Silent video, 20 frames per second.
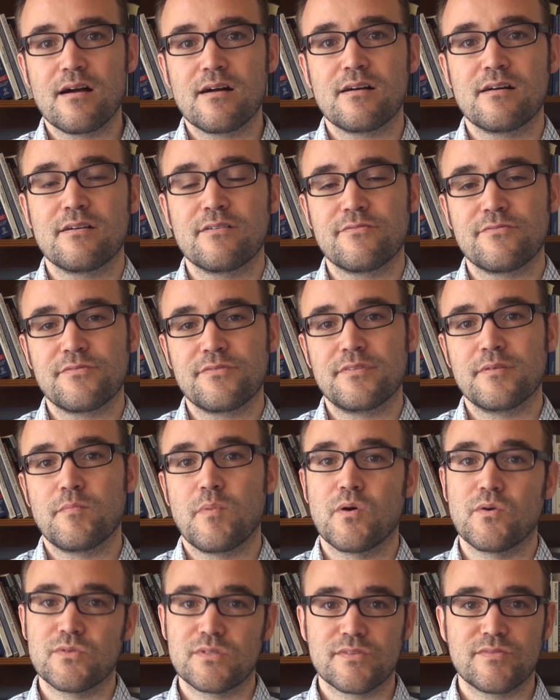of the
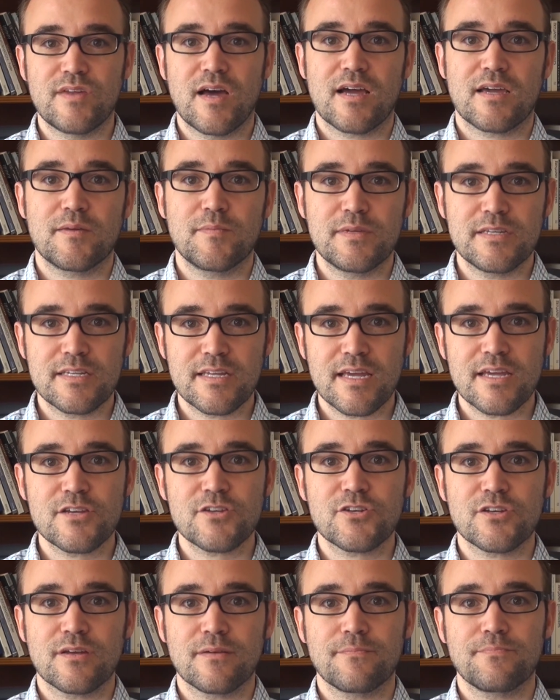modes of
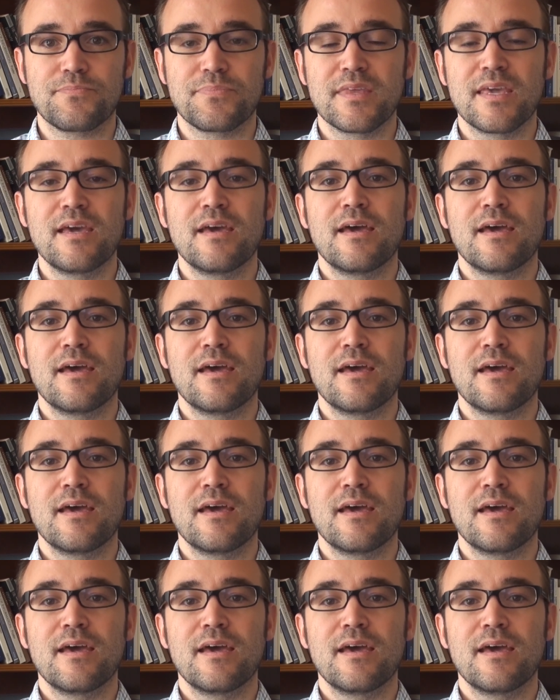documentation.